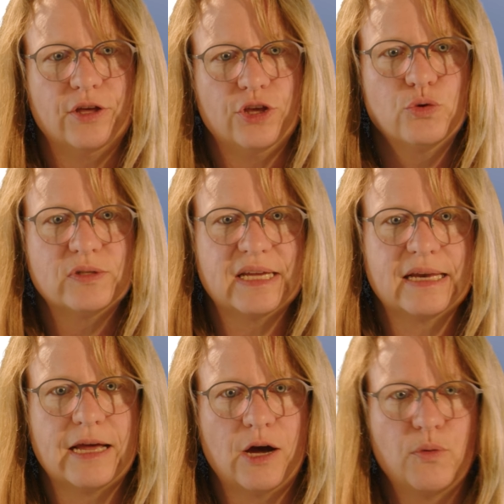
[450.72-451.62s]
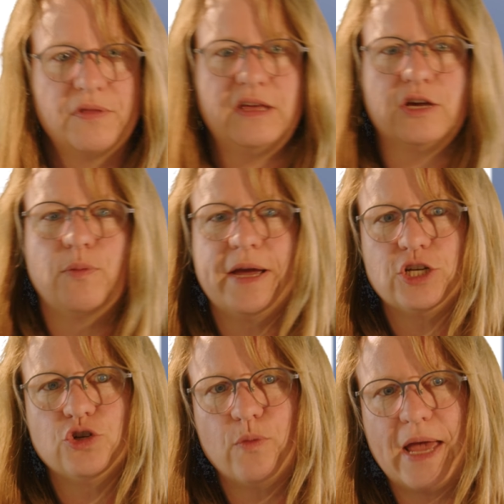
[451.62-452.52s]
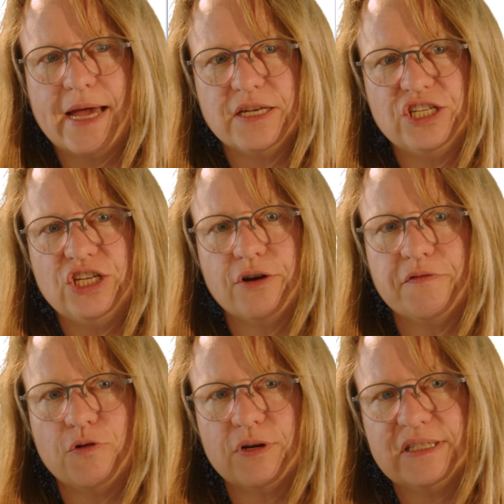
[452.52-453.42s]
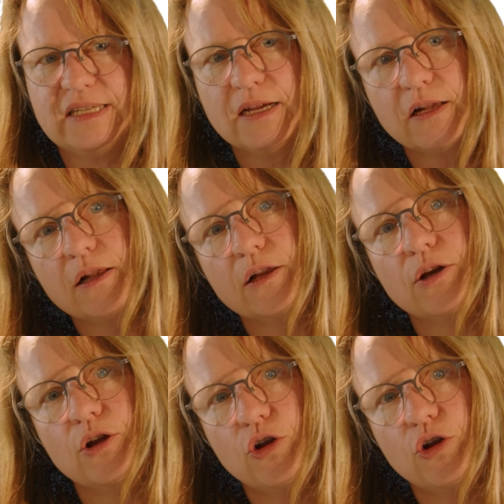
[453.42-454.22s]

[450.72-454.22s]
using now the equation we had here for a single